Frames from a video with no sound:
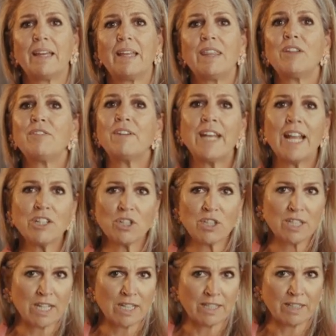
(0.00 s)
The financial
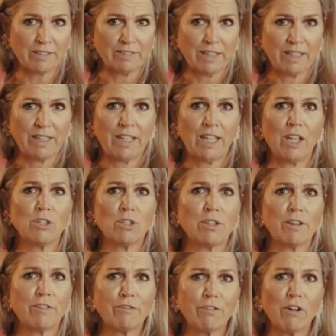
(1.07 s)
sector is on
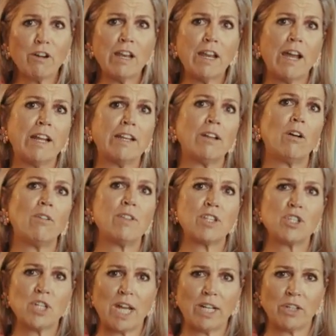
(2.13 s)
the front line of this
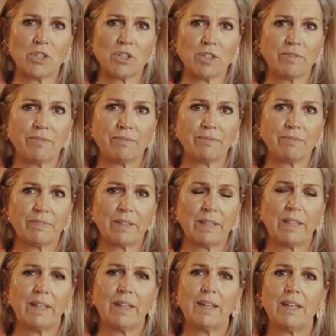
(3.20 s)
challenge.
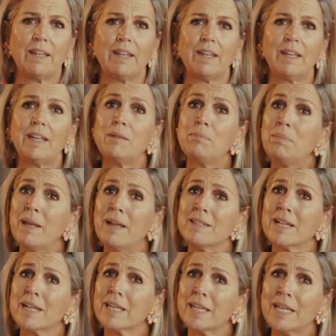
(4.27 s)
It plays
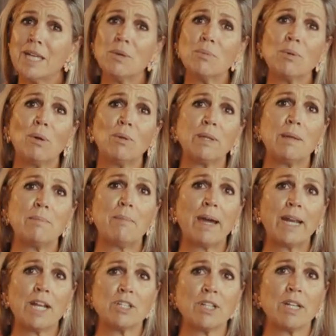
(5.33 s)
a key role in
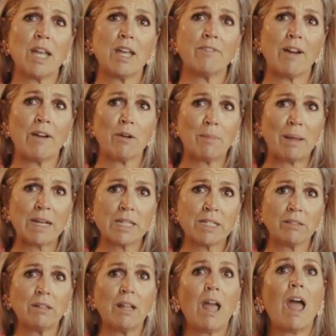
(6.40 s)
managing
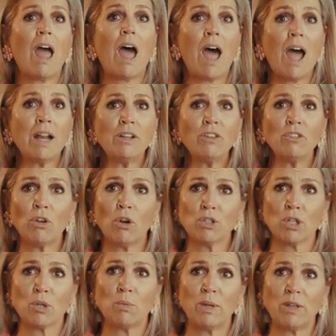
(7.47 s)
environmental and
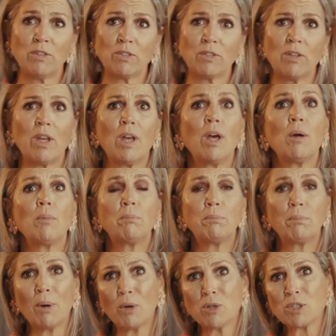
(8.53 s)
social risks
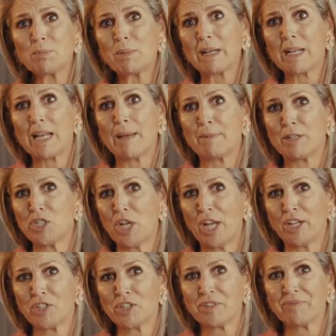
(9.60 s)
posed by climate
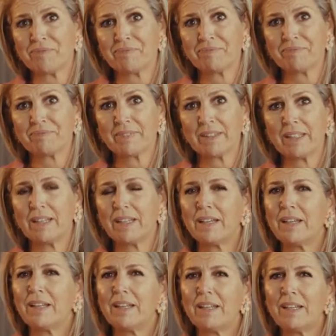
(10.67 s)
change.
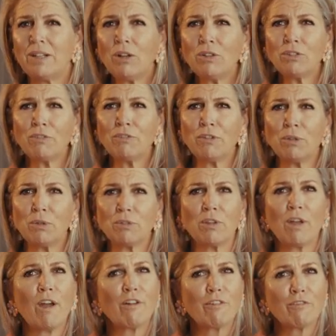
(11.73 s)
It also fuels
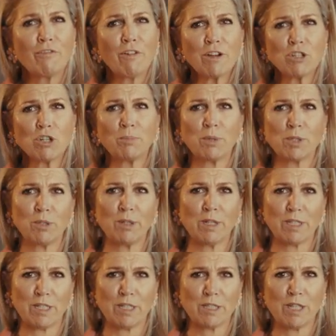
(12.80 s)
fresh
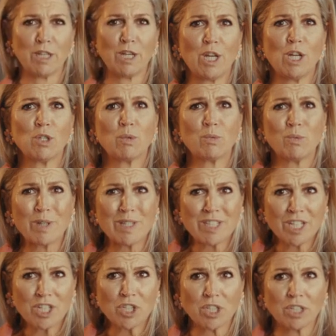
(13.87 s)
opportunities to
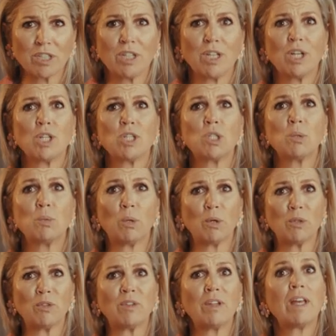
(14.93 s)
transition
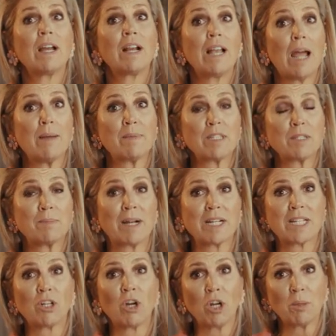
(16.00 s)
towards climate-smart
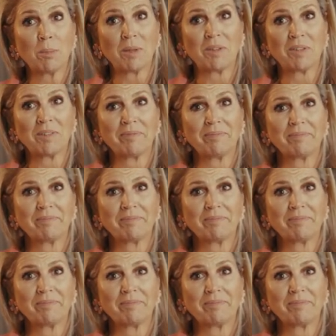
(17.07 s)
economies.